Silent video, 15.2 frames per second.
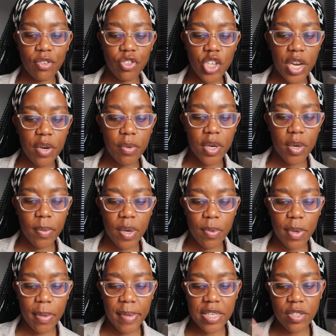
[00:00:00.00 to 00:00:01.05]
January, when
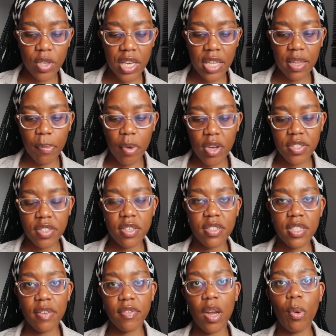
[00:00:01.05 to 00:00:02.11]
we met, okay, the pastor
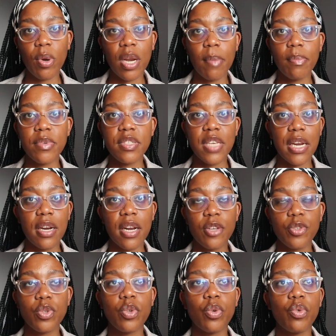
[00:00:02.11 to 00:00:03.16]
saved our numbers, added
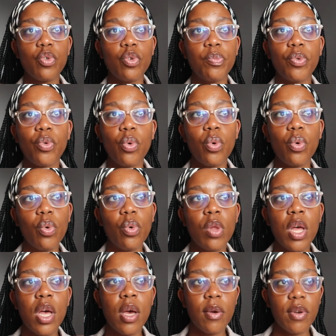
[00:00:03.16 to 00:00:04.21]
us to the group,
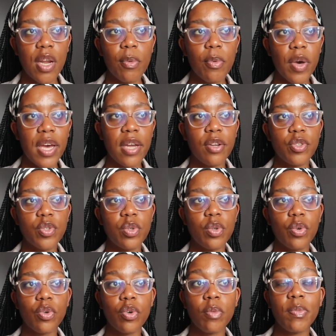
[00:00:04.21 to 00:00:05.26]
cool. Now we're added to the
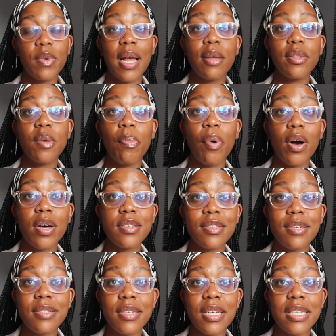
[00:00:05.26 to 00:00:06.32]
group. Now the
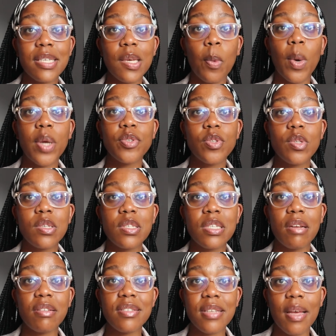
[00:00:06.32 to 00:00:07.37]
pastor says he wants to
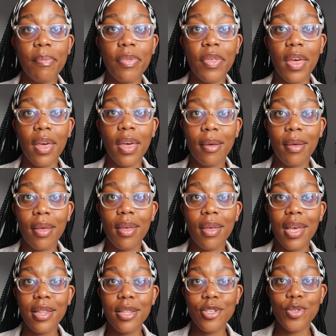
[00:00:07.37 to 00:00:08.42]
start something
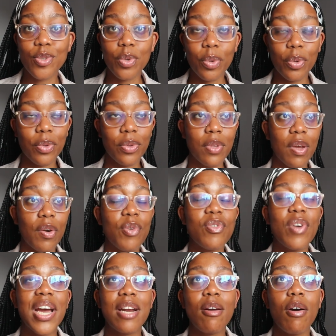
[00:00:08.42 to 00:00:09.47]
in this youth
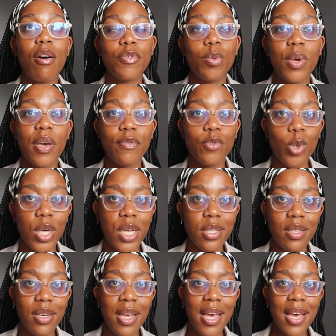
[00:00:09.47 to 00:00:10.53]
right after we have
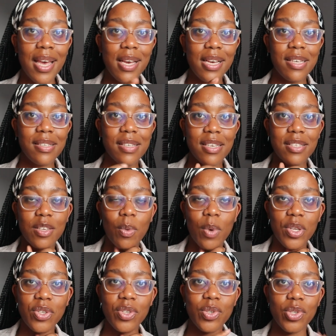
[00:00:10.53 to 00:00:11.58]
joined. He says he
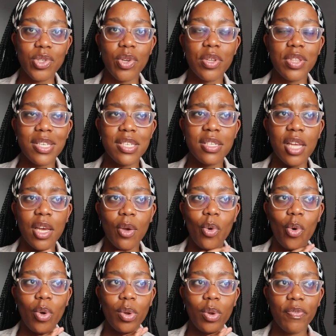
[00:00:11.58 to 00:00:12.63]
wants to start this thing
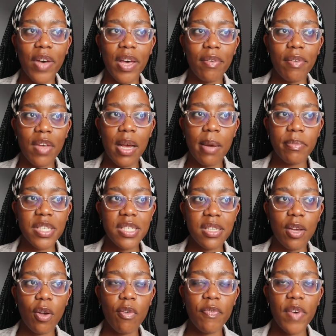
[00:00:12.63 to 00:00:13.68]
called this
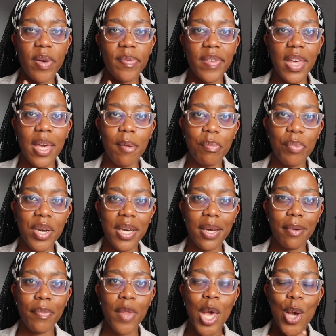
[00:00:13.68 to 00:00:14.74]
thing of 5 a.m
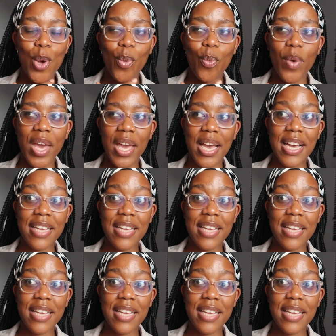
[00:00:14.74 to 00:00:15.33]
prayer, where